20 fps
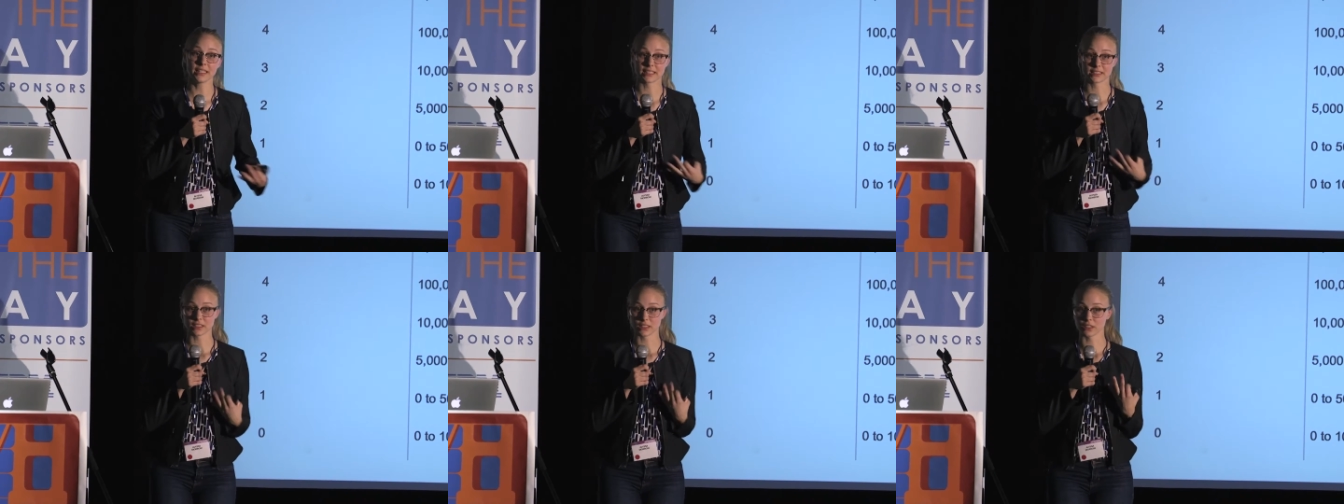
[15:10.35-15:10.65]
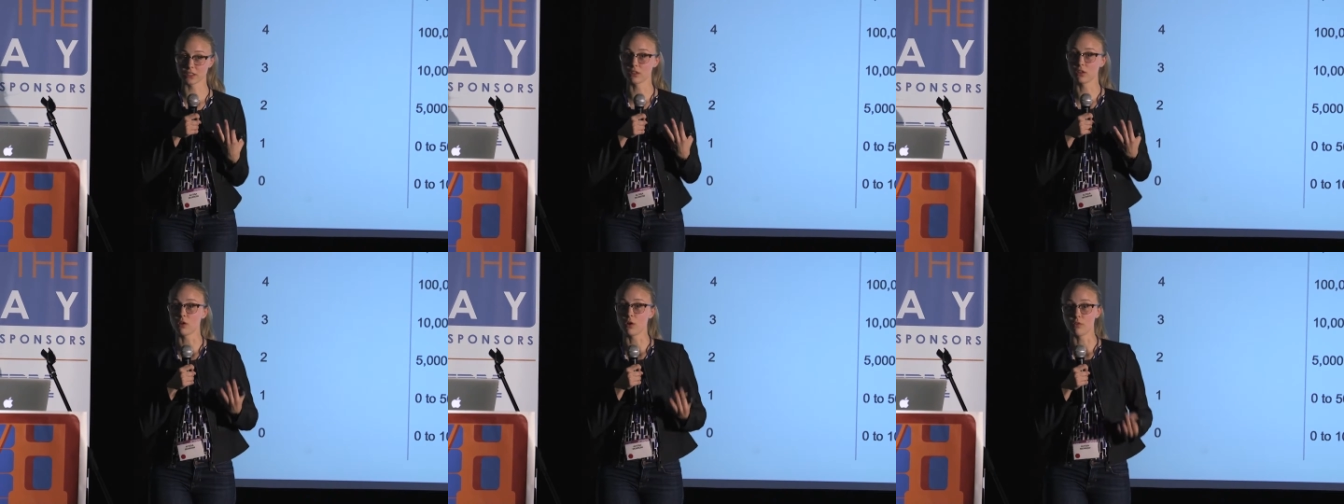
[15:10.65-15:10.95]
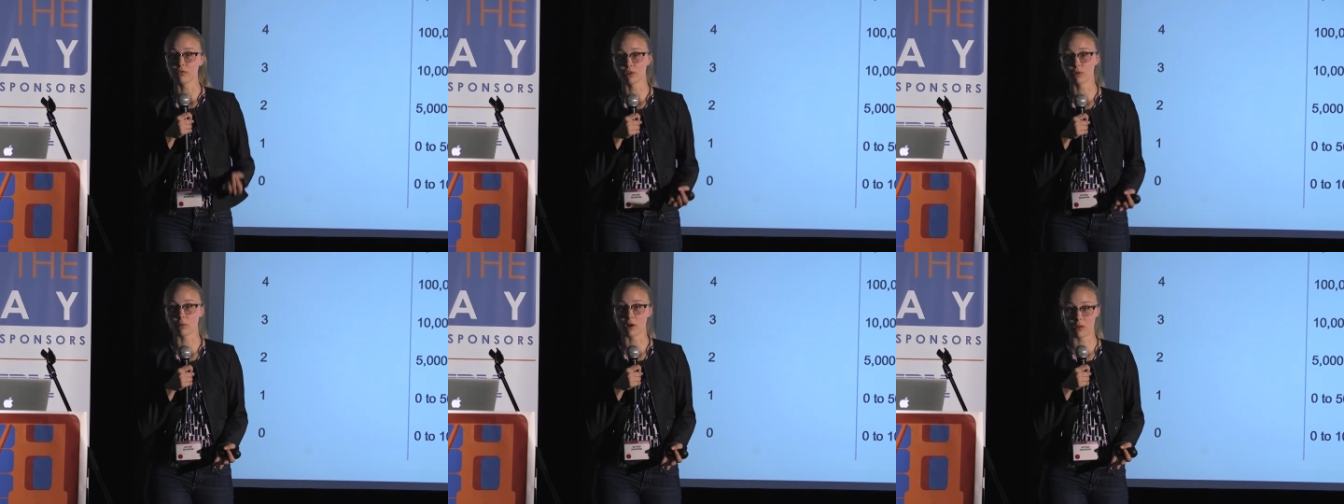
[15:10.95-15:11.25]
It's a little
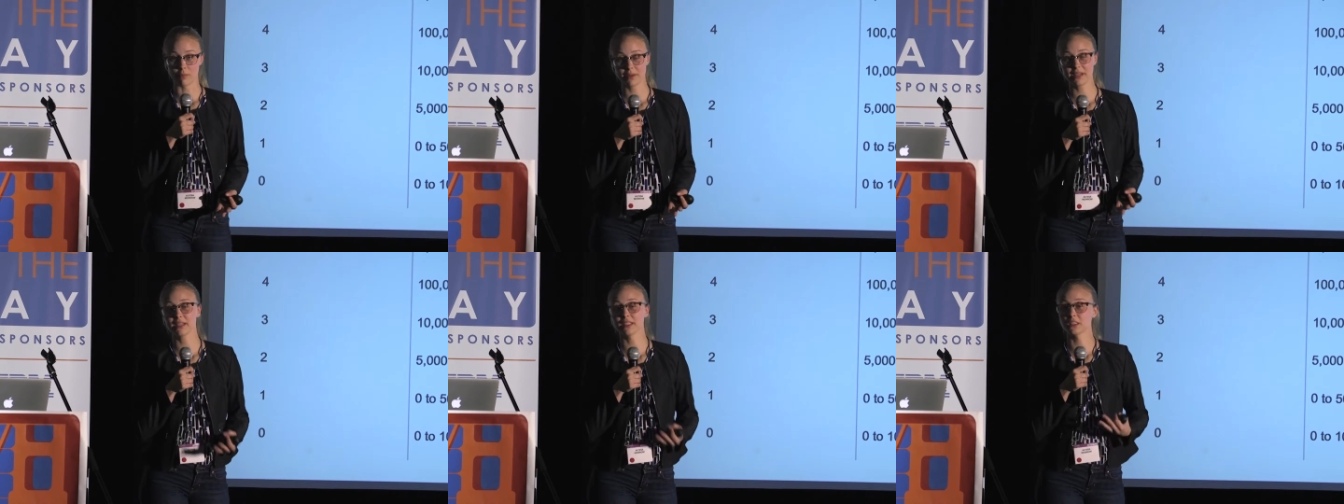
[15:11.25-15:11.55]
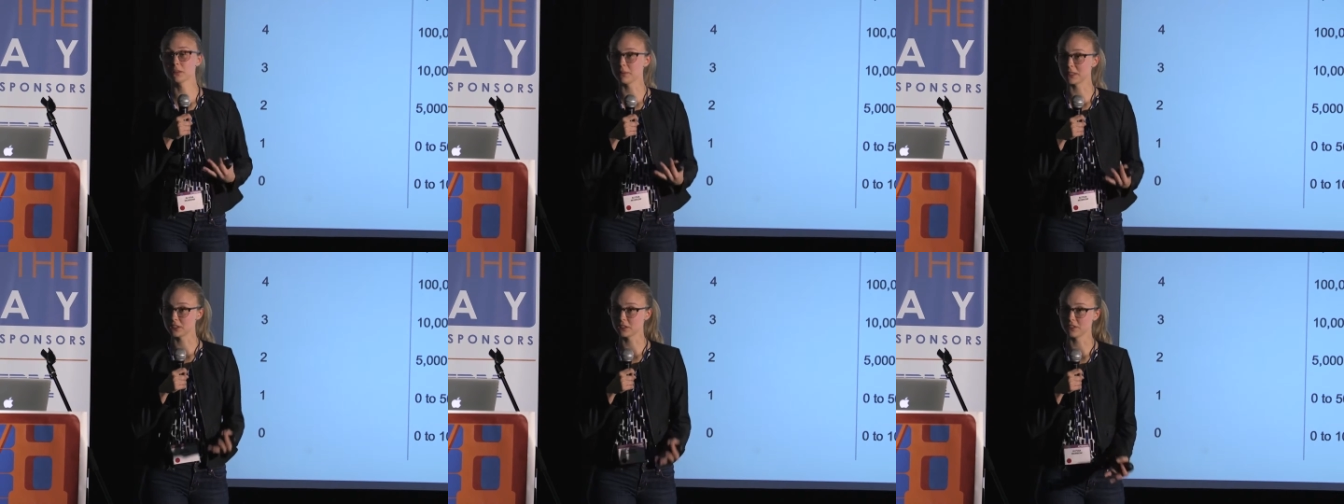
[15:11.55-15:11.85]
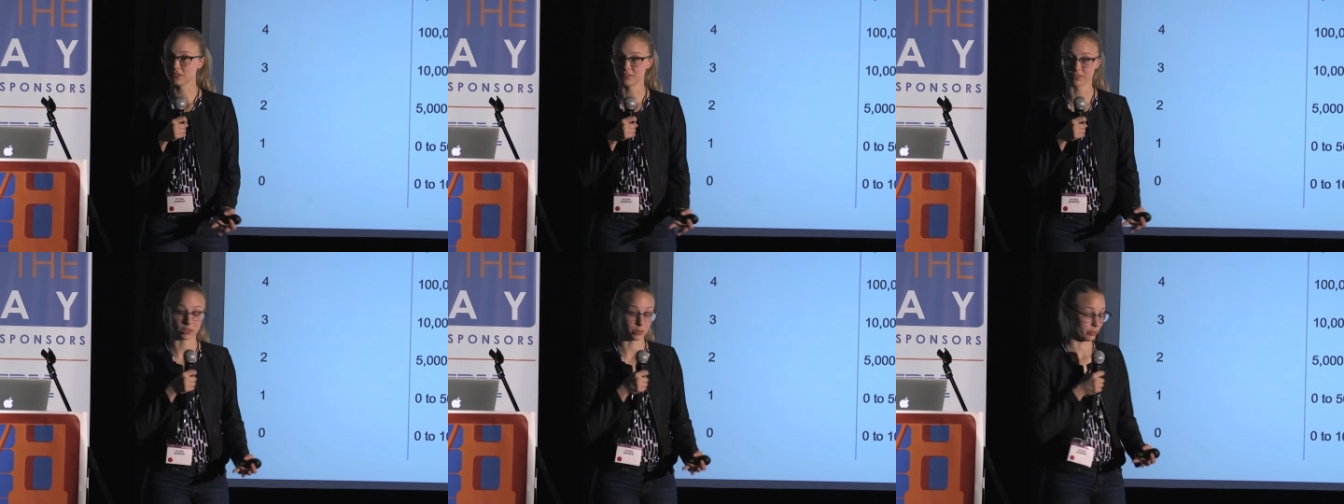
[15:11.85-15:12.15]
overwhelming,
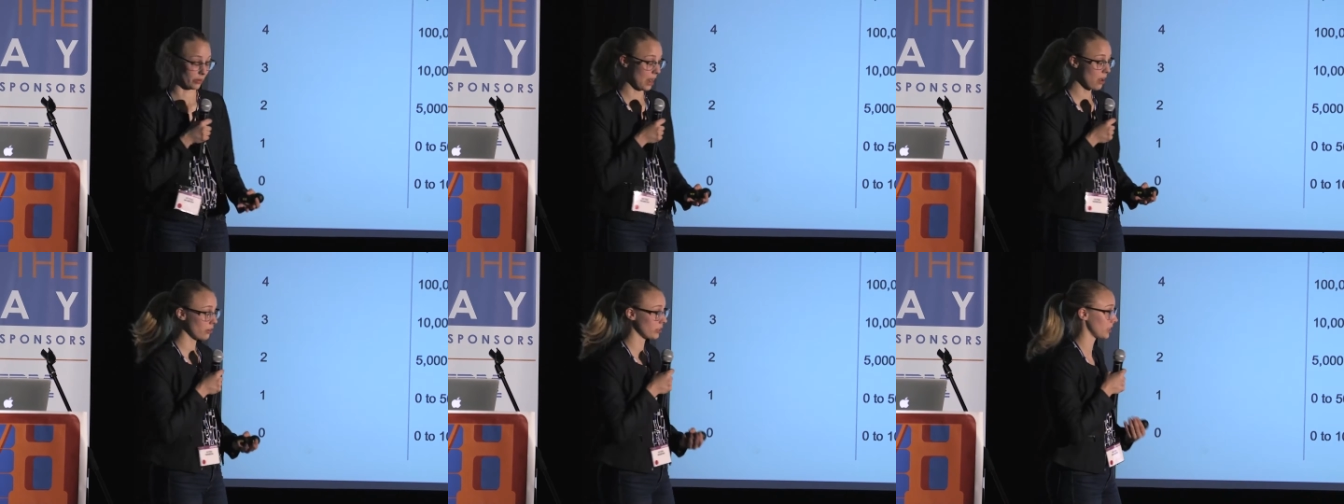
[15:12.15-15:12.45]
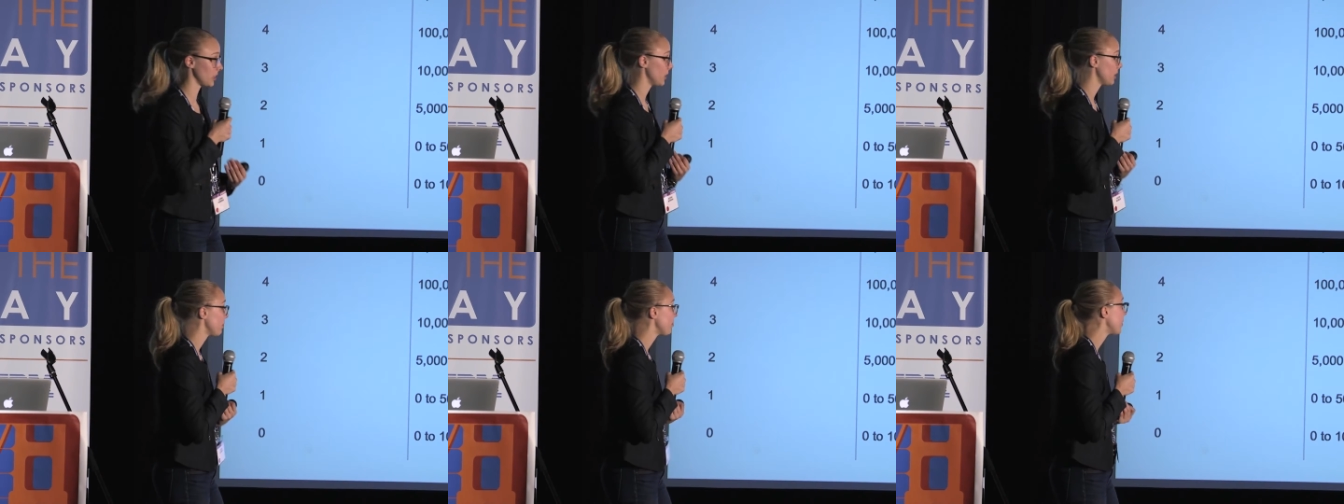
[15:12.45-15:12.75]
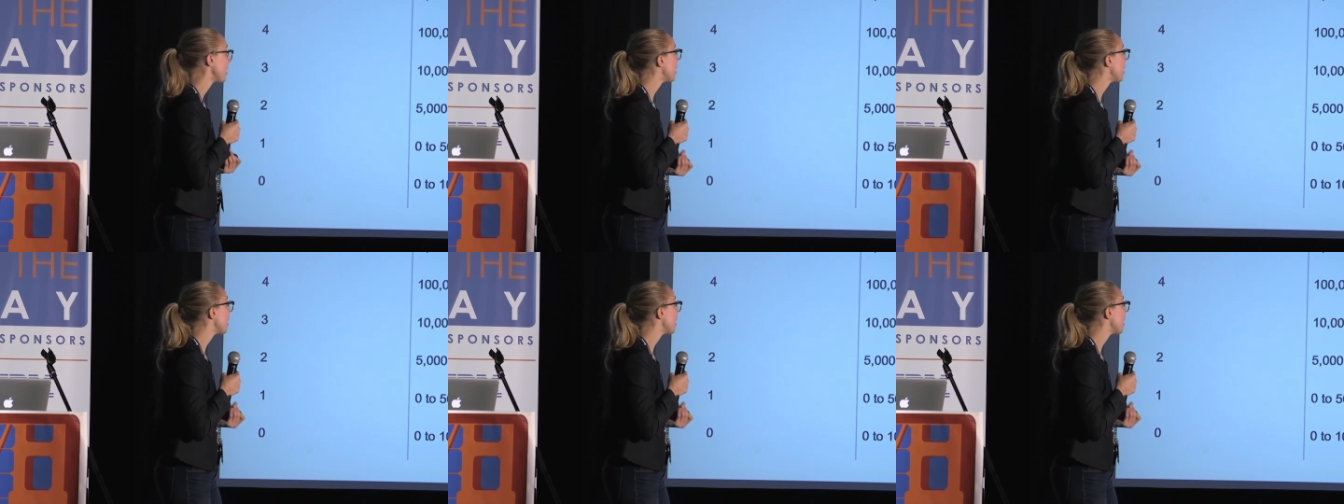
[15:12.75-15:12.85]
especially for the browser.